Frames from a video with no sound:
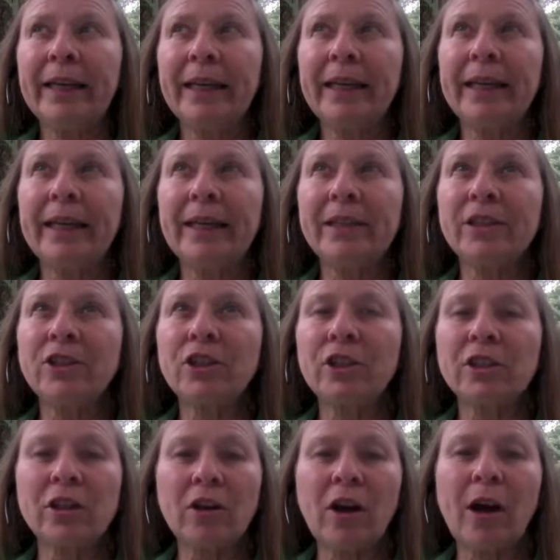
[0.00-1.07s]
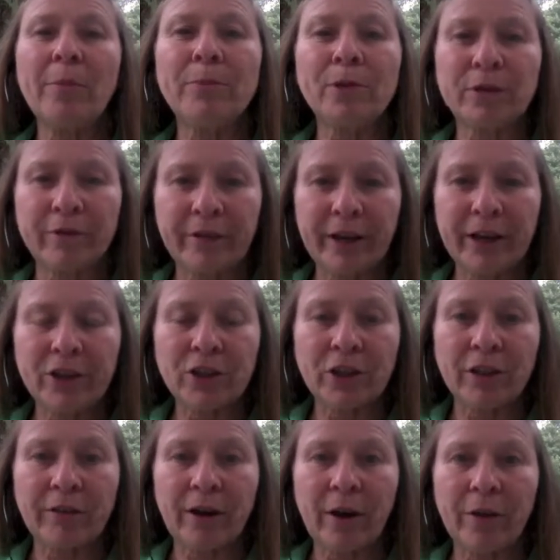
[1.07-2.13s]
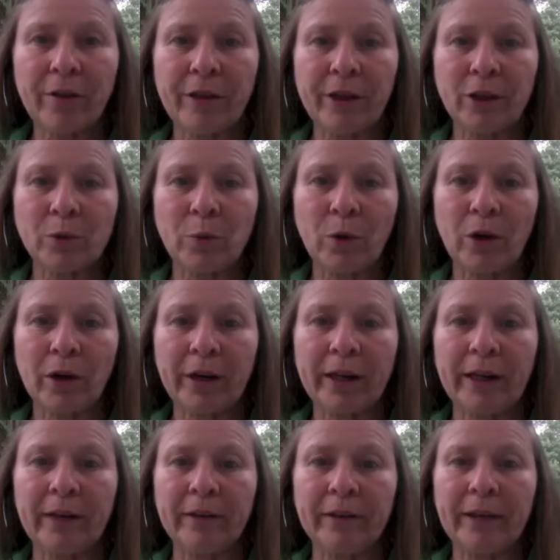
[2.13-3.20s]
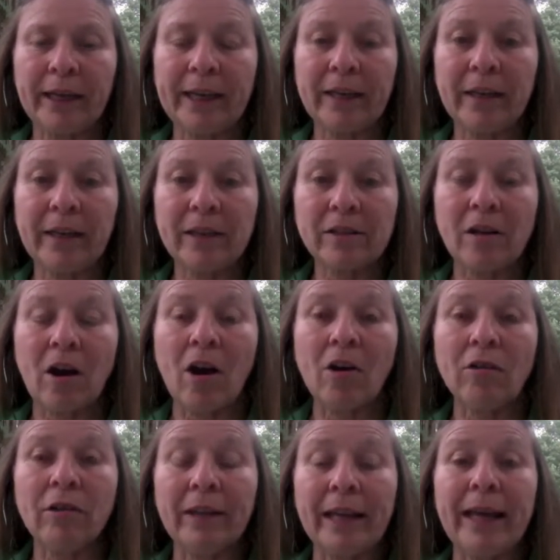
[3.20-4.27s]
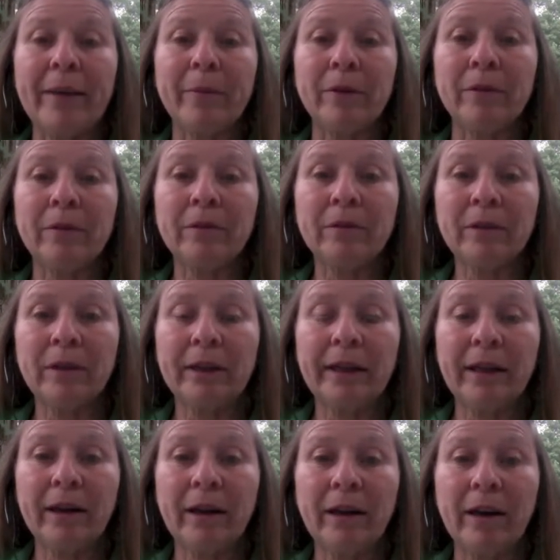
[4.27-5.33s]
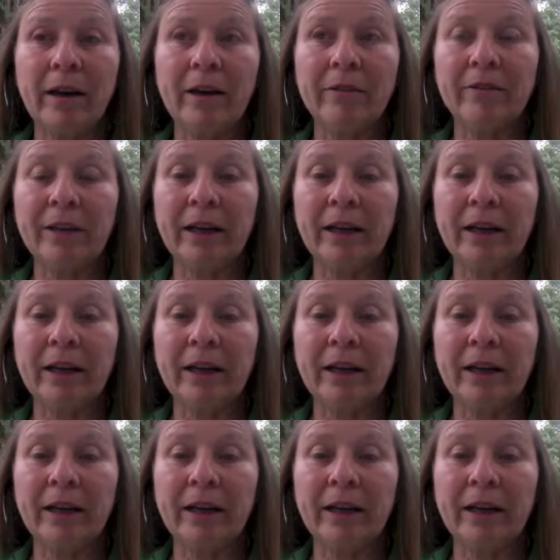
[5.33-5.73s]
it's just our observation of how things work, and it's our label of